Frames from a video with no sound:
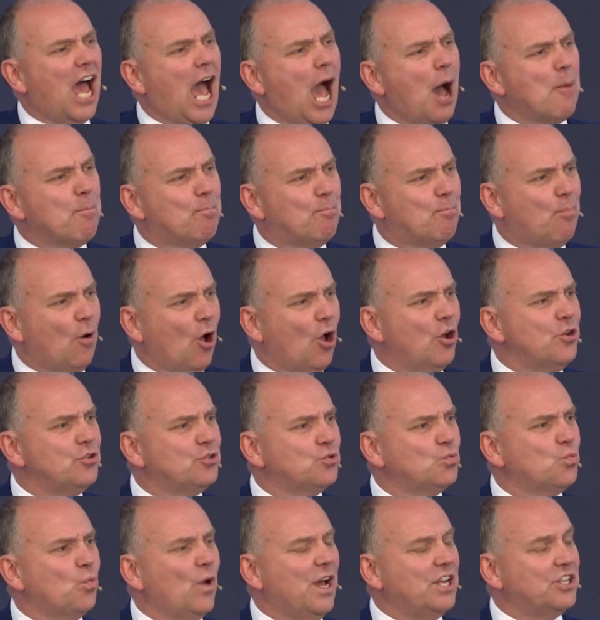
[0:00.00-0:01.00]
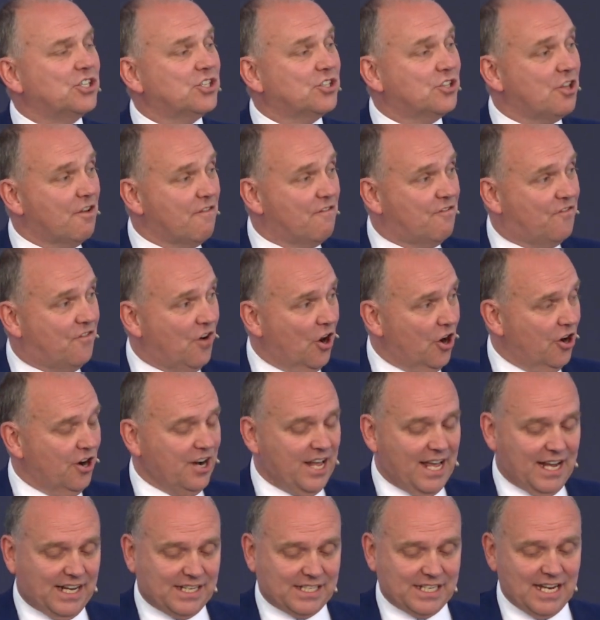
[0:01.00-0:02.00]
about which the
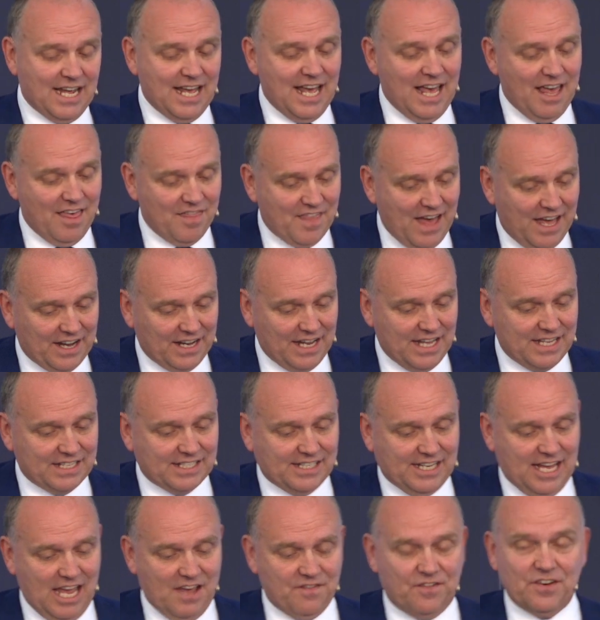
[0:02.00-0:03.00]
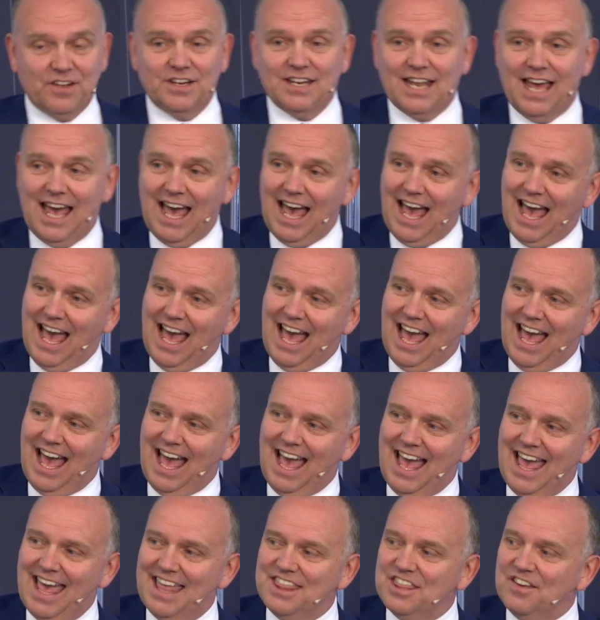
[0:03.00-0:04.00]
verdict that is given
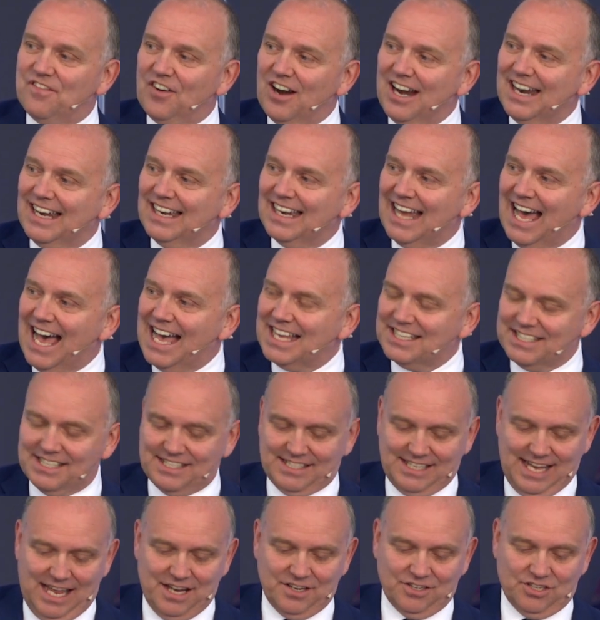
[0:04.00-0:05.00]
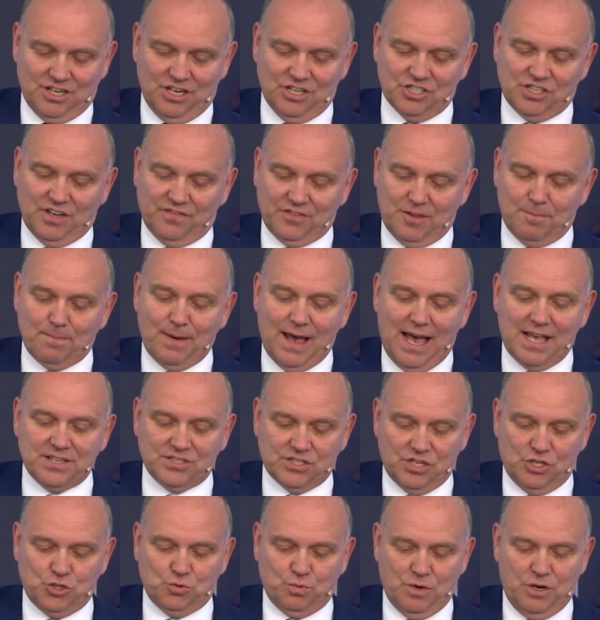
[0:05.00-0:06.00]
in the very last sentence of the
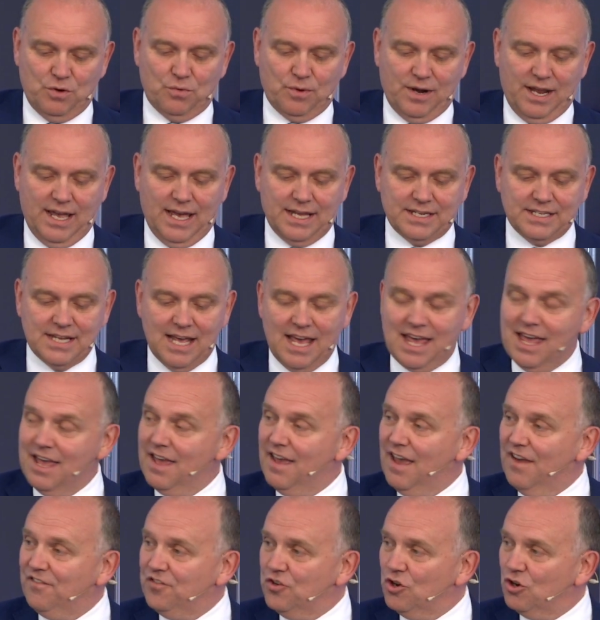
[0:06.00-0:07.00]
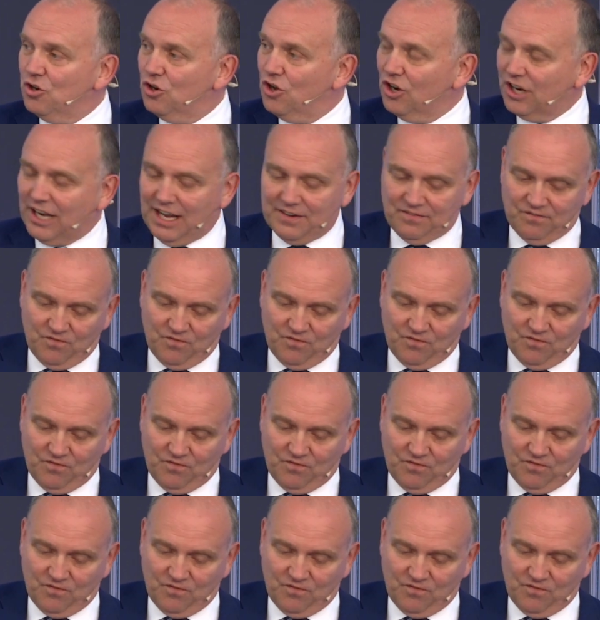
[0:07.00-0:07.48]
passage we read. If you look at